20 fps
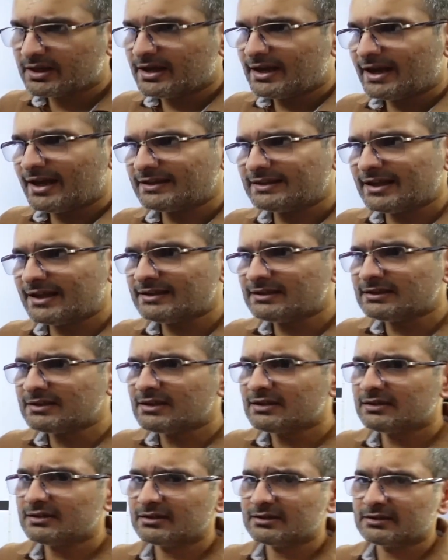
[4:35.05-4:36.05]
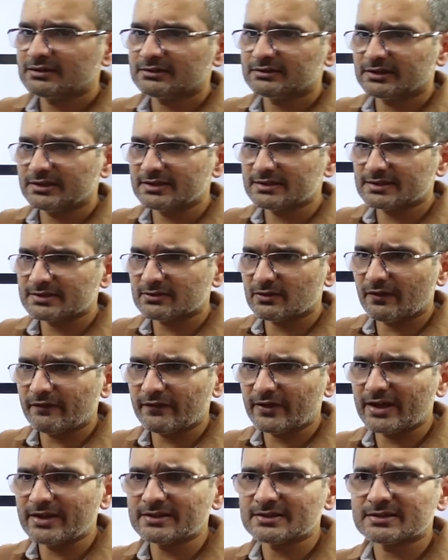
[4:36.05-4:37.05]
And then this
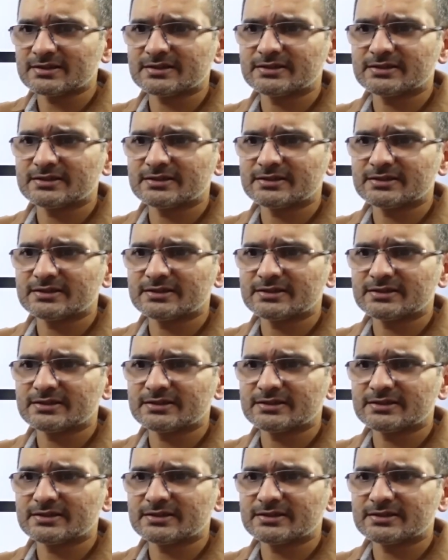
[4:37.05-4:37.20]
offense,